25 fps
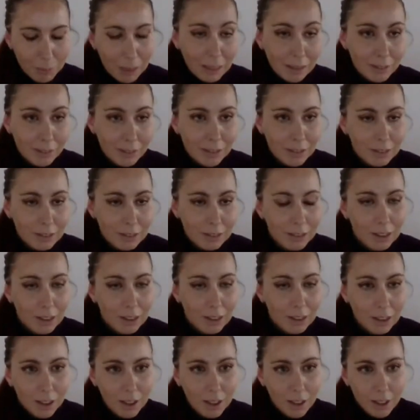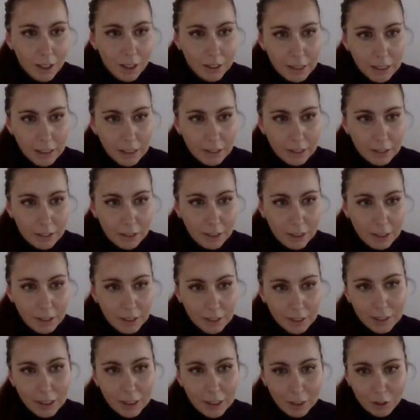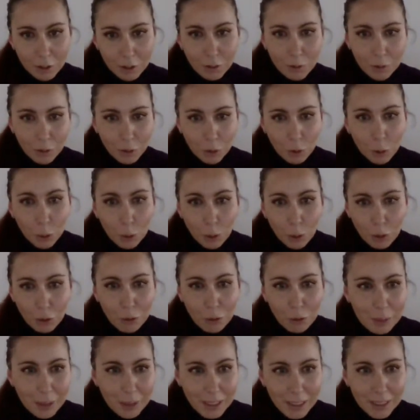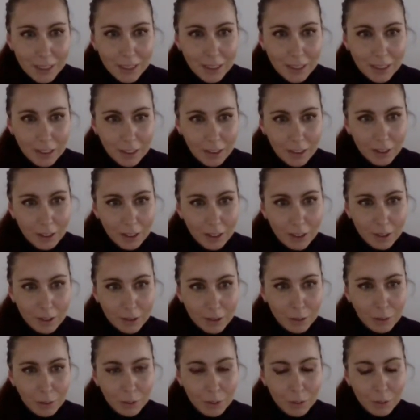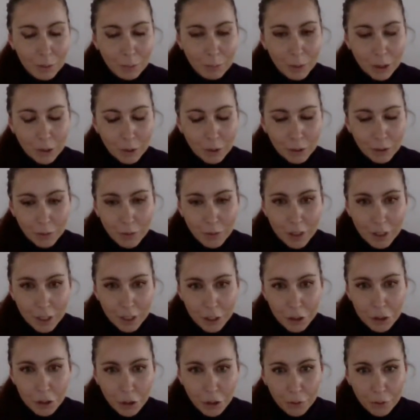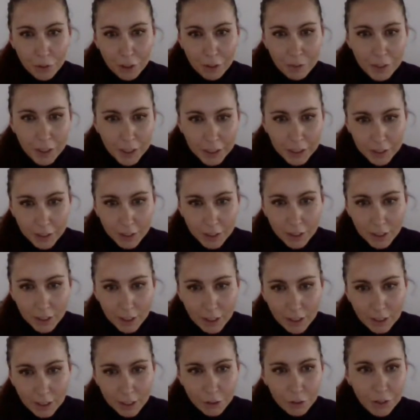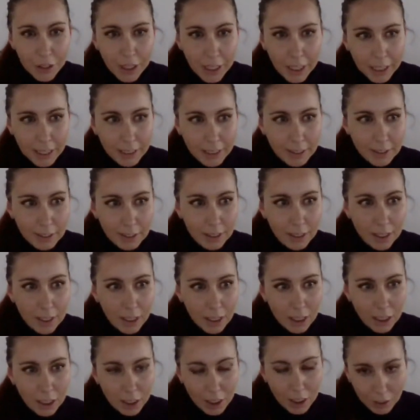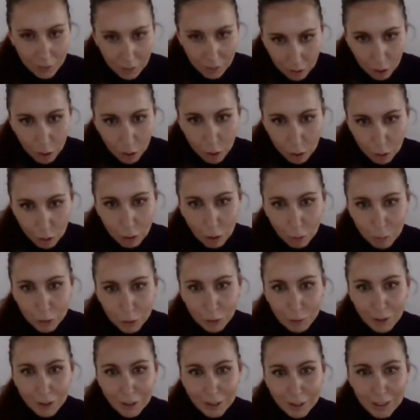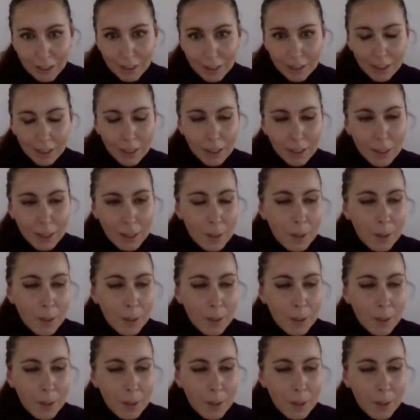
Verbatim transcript: past that it is not too because of the nature of effect it creates in the local communities.